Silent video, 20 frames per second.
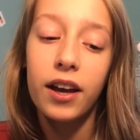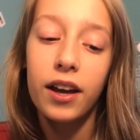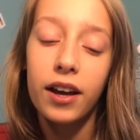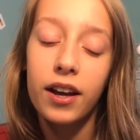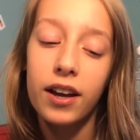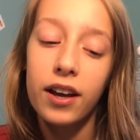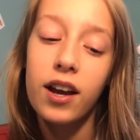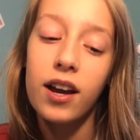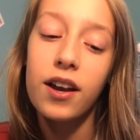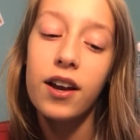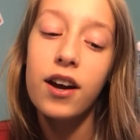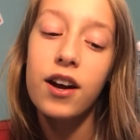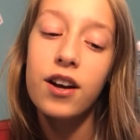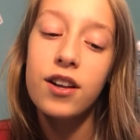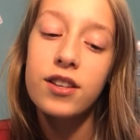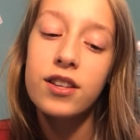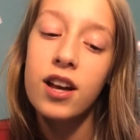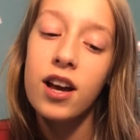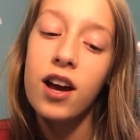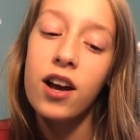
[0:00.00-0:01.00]
And I'll
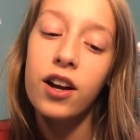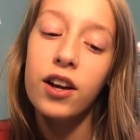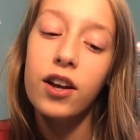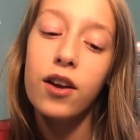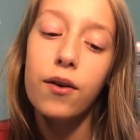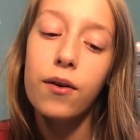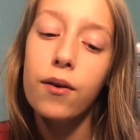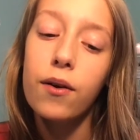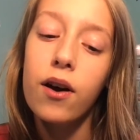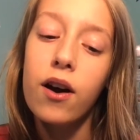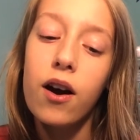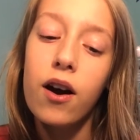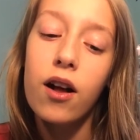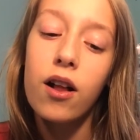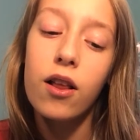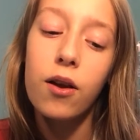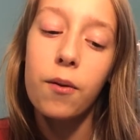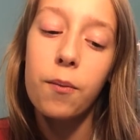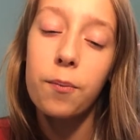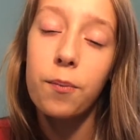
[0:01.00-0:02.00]
tell you
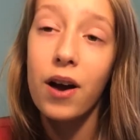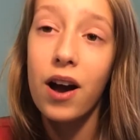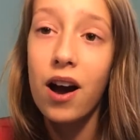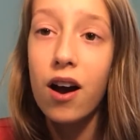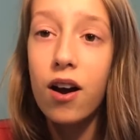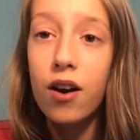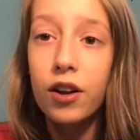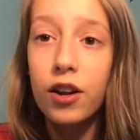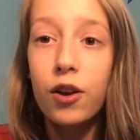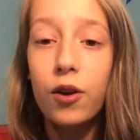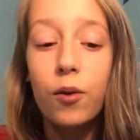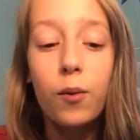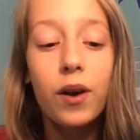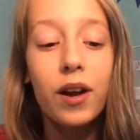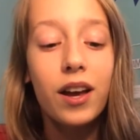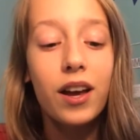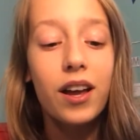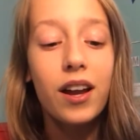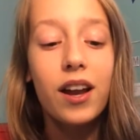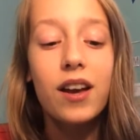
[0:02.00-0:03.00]
all about it
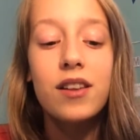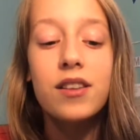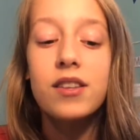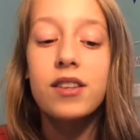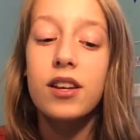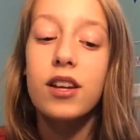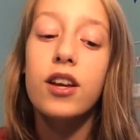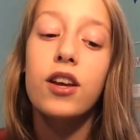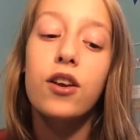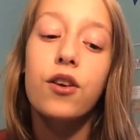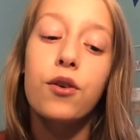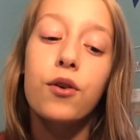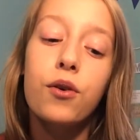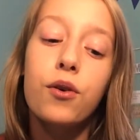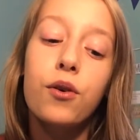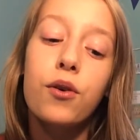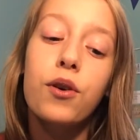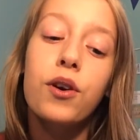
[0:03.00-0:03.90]
when I see you